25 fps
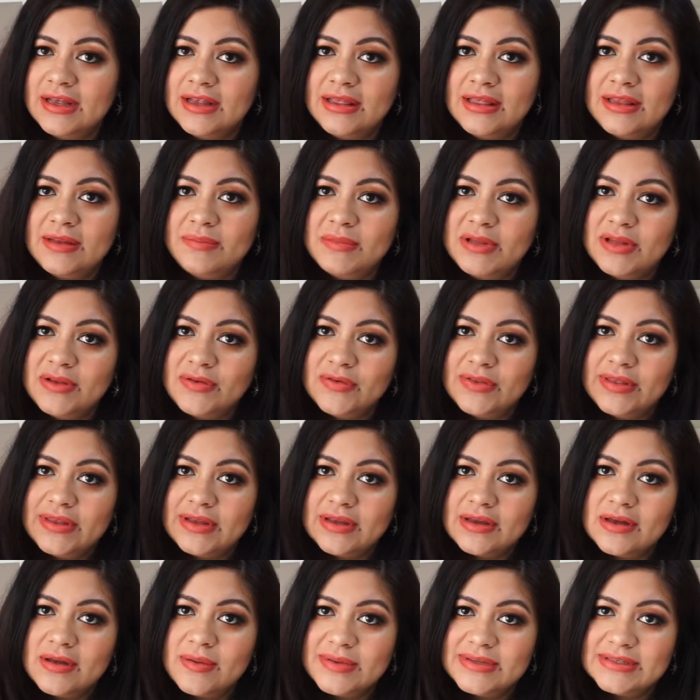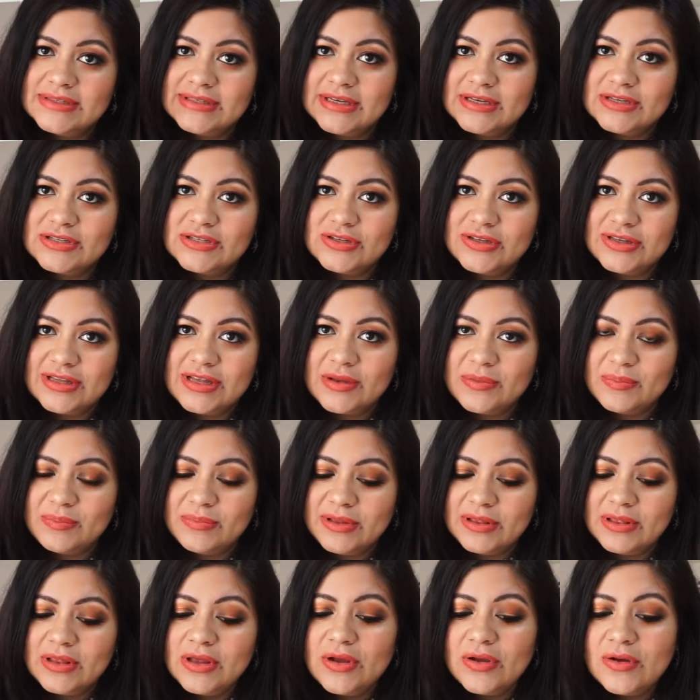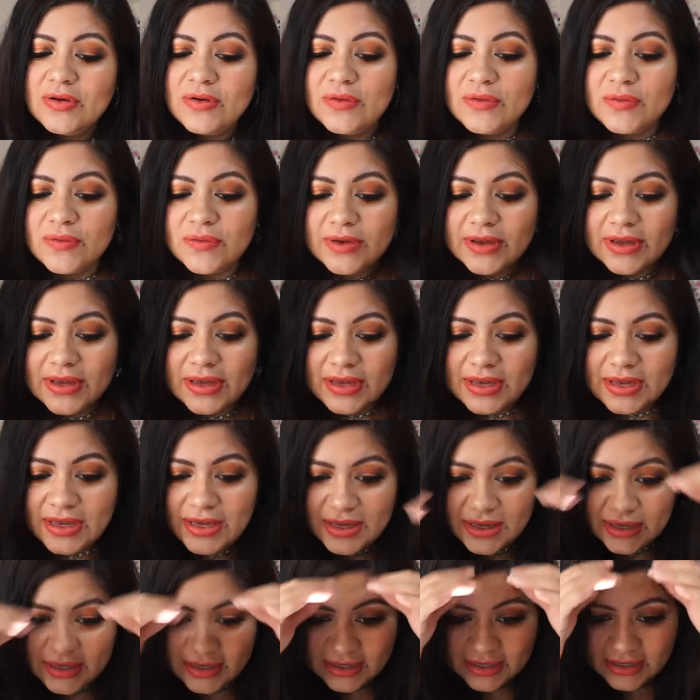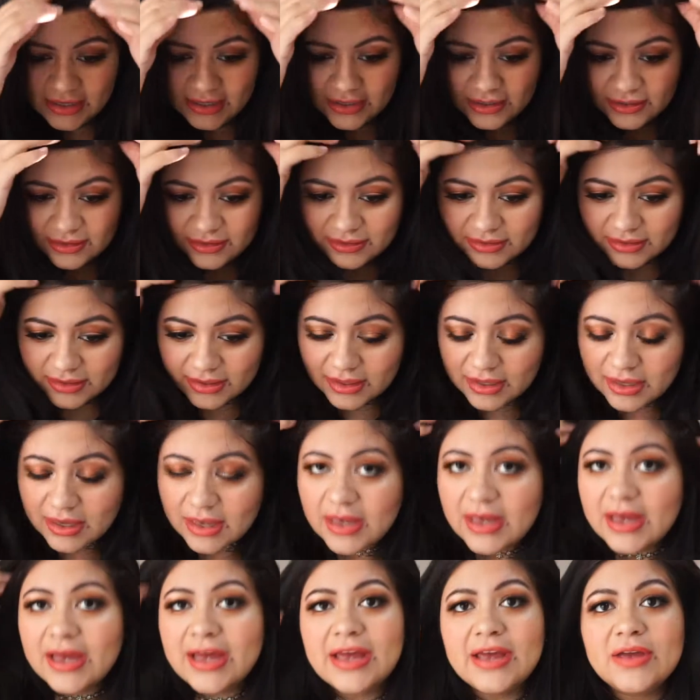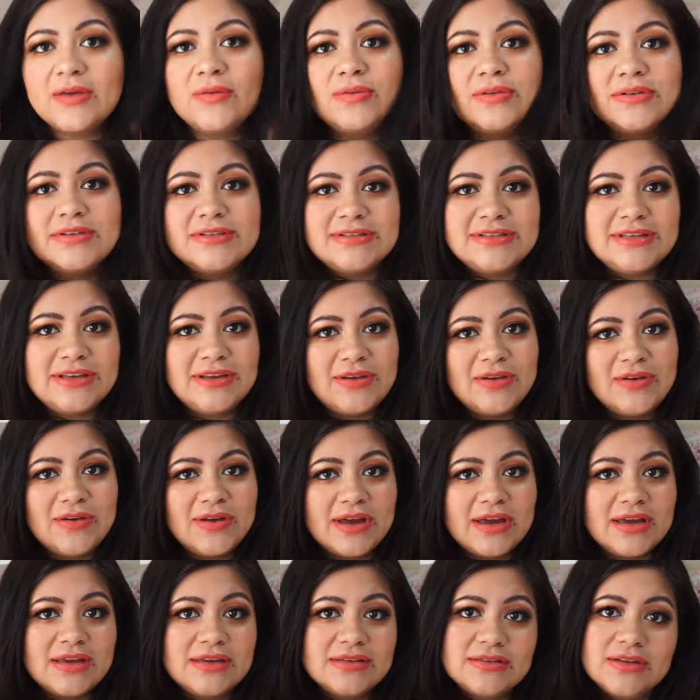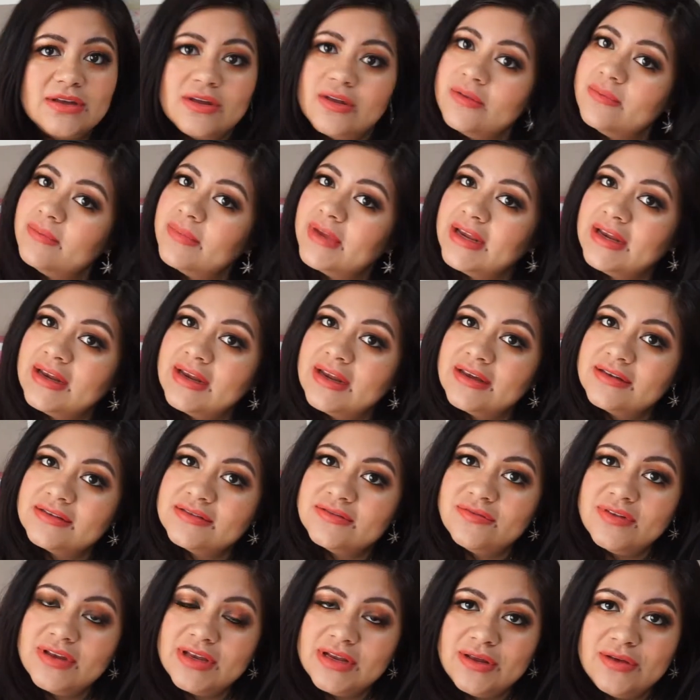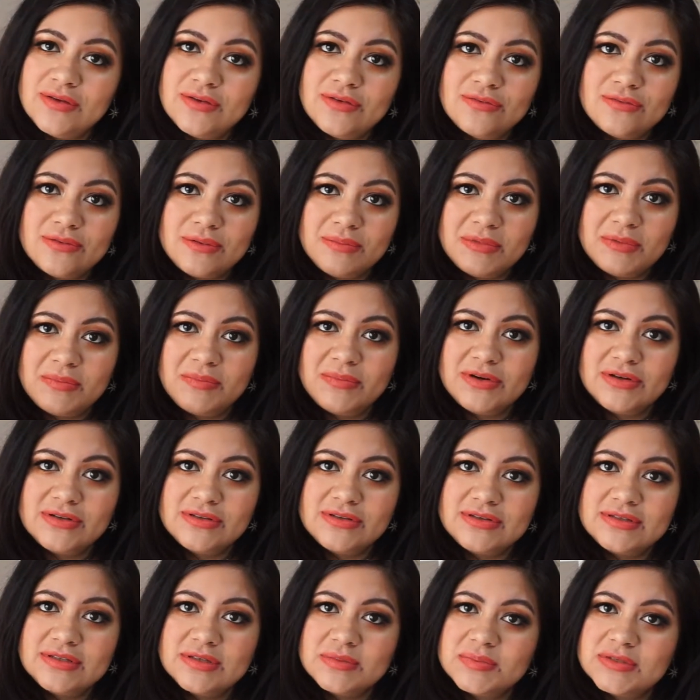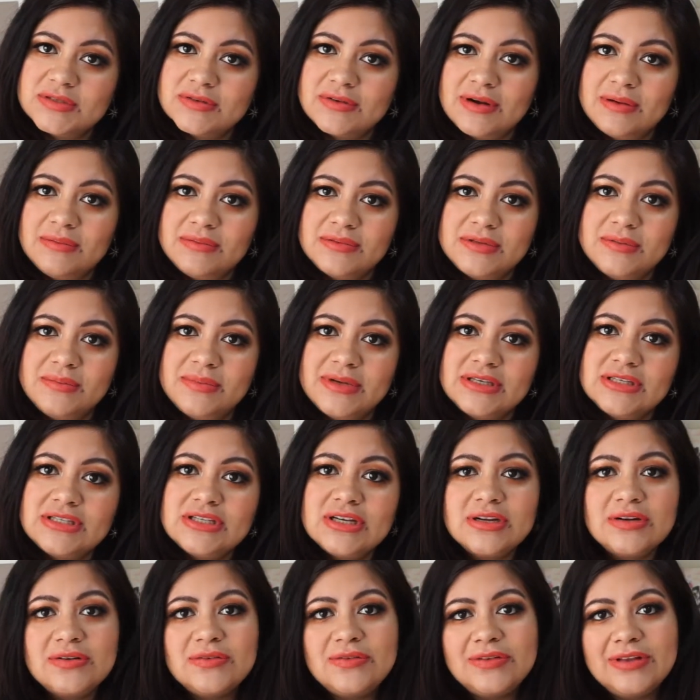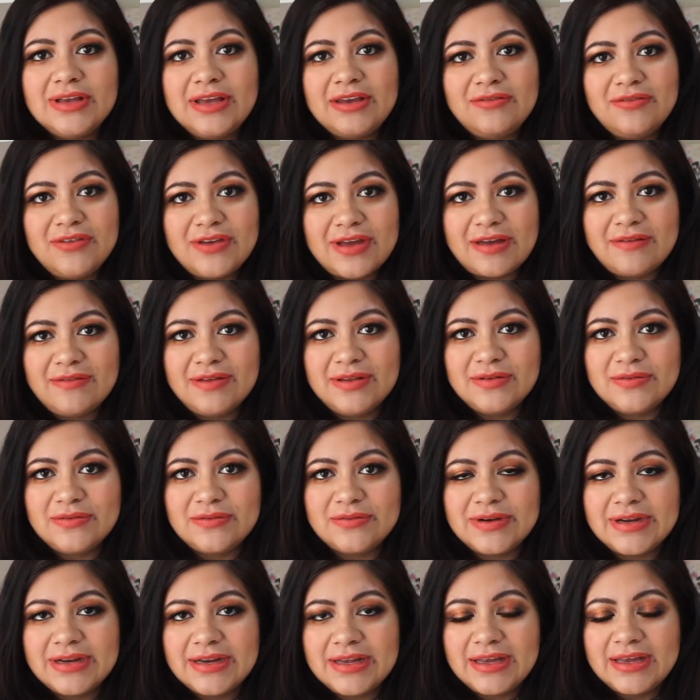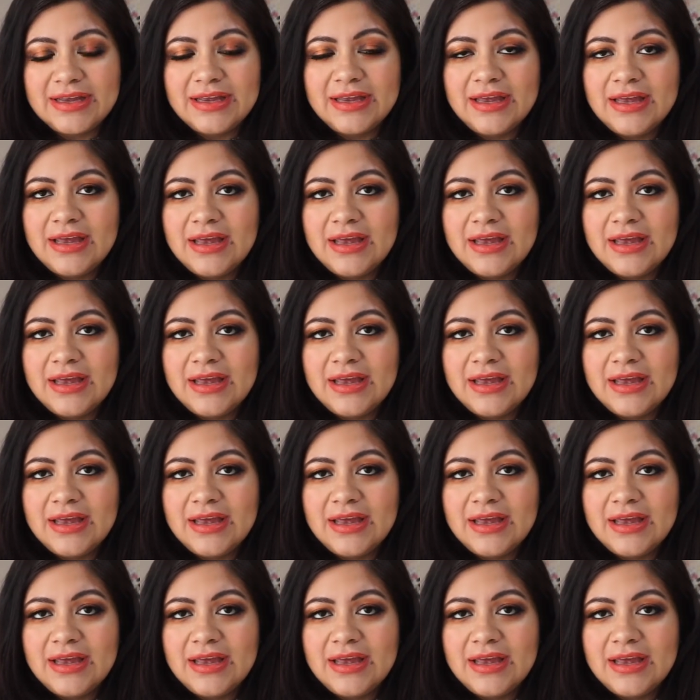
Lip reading: let me know in the comment section down below. And I will see you guys on my next video. Remember to subscribe to my channel if you haven't already.